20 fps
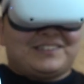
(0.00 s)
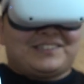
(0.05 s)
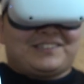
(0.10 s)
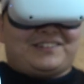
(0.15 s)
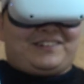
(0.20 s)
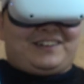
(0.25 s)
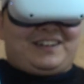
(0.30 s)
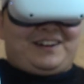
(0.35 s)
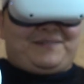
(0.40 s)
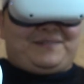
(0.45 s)

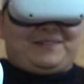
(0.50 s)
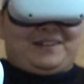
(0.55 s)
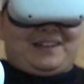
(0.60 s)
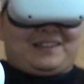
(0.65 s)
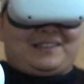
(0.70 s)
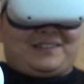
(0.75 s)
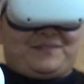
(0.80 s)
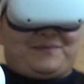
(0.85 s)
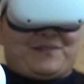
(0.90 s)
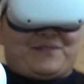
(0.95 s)
sorry,
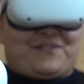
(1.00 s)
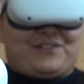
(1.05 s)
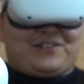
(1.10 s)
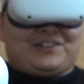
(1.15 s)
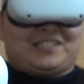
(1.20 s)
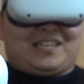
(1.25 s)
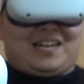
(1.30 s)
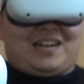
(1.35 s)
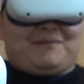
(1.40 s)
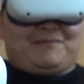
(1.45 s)
this is my
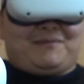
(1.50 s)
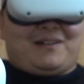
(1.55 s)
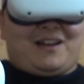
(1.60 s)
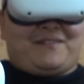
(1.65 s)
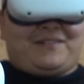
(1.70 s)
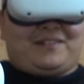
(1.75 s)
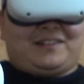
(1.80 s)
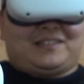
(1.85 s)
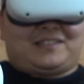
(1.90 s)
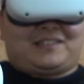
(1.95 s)
first time
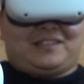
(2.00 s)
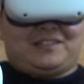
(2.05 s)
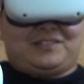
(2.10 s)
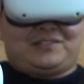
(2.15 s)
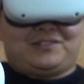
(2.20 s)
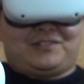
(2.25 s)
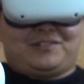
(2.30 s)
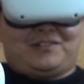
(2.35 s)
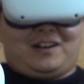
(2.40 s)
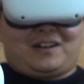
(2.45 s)
having this
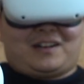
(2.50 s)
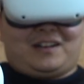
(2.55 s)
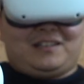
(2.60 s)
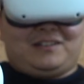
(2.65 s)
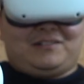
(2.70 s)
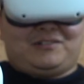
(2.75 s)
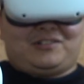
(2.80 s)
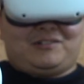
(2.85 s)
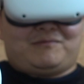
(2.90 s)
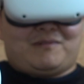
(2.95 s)
control. I got
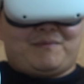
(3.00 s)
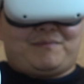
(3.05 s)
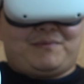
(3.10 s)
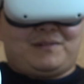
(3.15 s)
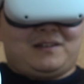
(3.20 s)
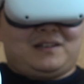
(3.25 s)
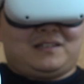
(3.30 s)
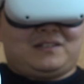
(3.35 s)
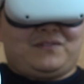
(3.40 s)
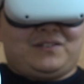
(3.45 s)
used to my
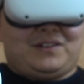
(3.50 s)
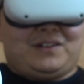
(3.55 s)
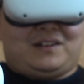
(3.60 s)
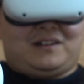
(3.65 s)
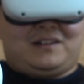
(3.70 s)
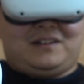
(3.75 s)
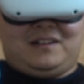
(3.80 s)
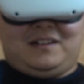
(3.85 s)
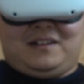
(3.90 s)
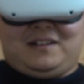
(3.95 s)

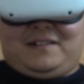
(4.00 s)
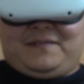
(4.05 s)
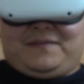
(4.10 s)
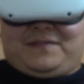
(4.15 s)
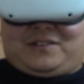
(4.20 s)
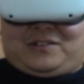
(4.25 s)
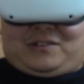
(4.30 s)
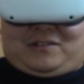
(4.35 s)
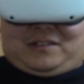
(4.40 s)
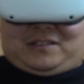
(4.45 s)
PSVR.
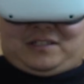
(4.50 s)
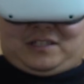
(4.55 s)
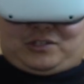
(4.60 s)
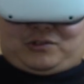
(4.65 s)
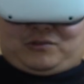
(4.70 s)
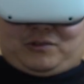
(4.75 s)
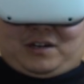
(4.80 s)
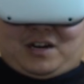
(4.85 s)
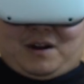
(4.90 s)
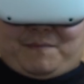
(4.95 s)
So there's a
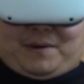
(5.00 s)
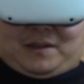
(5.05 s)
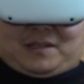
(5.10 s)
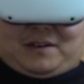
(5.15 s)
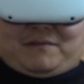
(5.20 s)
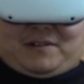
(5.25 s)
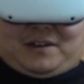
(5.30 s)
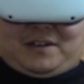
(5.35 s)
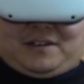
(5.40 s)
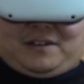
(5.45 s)
trigger
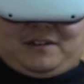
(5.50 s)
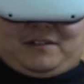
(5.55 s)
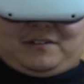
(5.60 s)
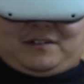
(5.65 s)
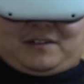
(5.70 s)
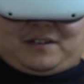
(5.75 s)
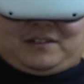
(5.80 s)
button right here on the